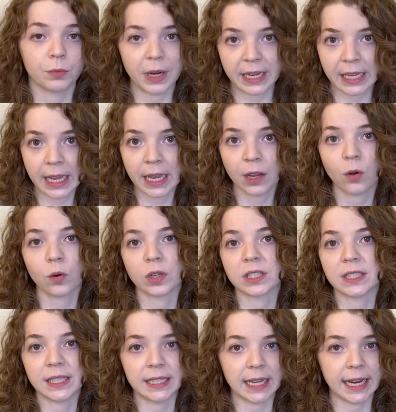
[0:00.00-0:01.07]
ringing
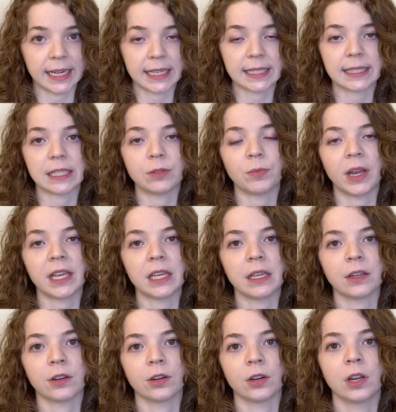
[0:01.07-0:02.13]
or tinnitus in my
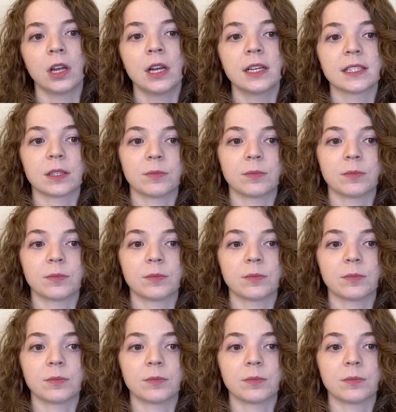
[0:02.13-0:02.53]
ear.